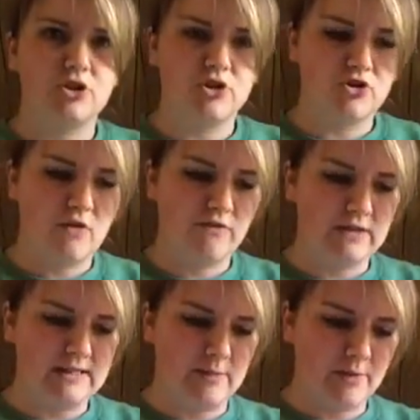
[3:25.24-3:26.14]
serge over
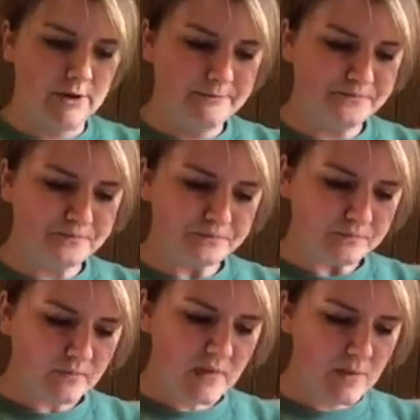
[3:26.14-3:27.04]
a zipper,
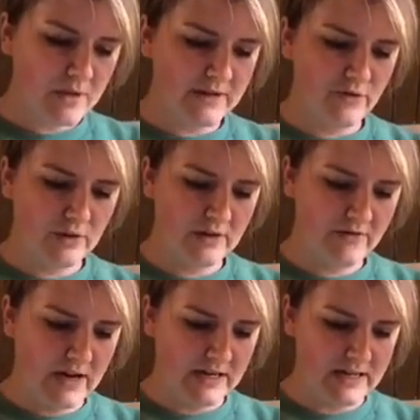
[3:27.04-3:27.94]
but if you can
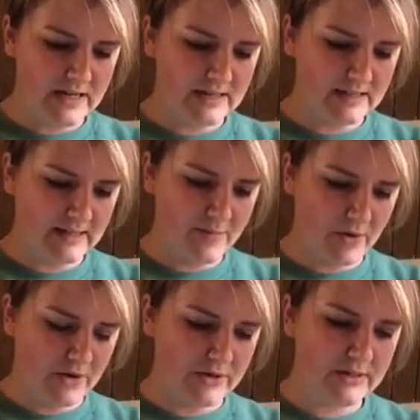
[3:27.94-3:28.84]
find these
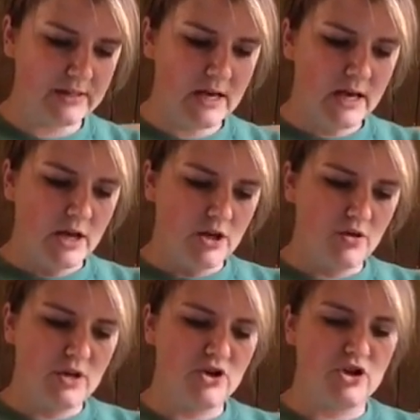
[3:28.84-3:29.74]
sleepers,
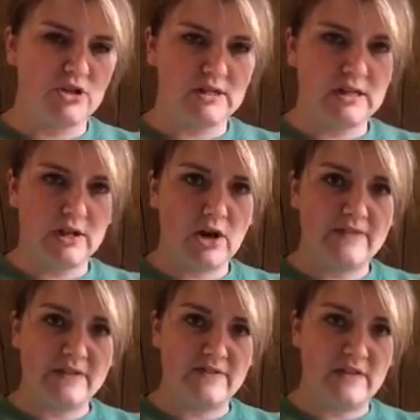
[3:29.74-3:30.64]
you can just cut
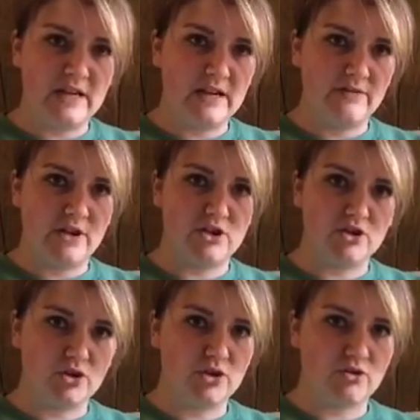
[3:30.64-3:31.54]
off the feet and then
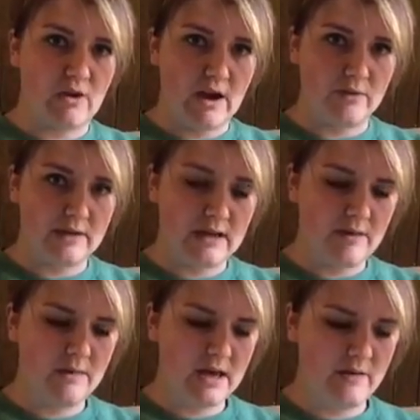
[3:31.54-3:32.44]
serge around
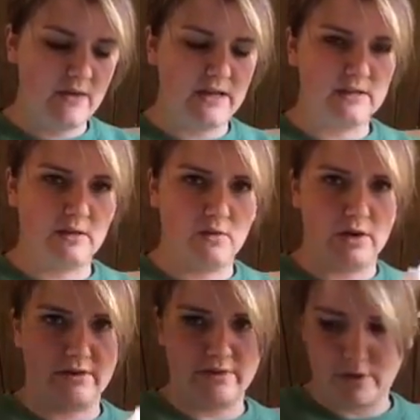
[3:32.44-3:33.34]
them, and they still
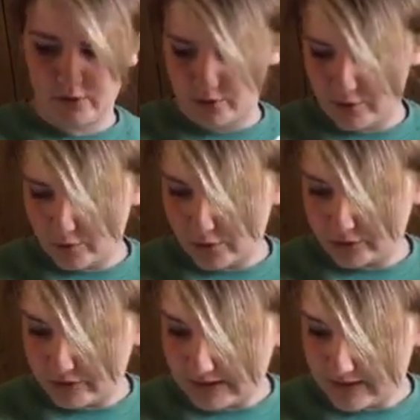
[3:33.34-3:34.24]
work for the Lutheran
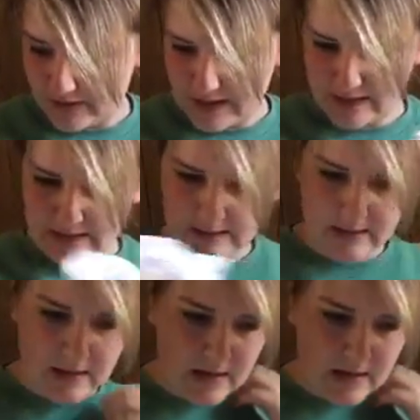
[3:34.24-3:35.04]
World Relief kits.